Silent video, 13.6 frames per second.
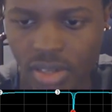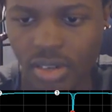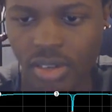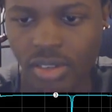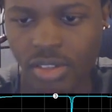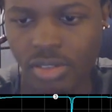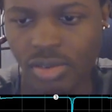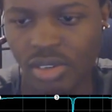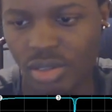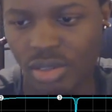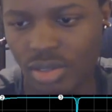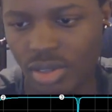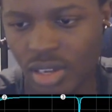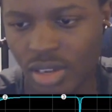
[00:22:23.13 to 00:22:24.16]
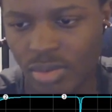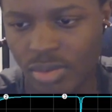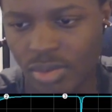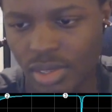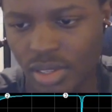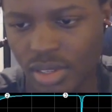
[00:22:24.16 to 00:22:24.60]
This one also comes
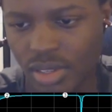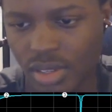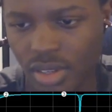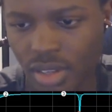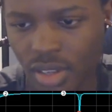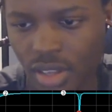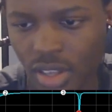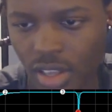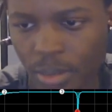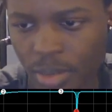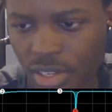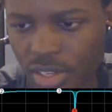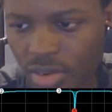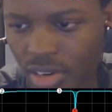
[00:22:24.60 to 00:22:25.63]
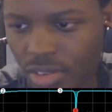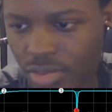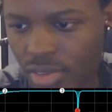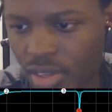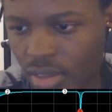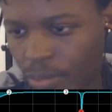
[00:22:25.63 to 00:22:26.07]
with Mixcraft,
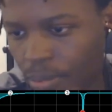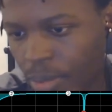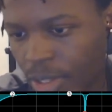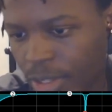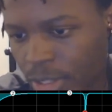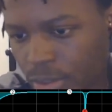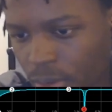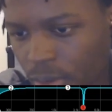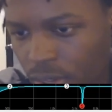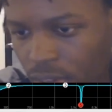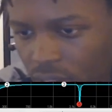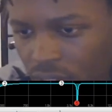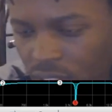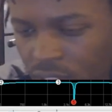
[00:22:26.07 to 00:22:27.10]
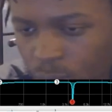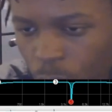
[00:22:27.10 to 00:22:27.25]
but this one is more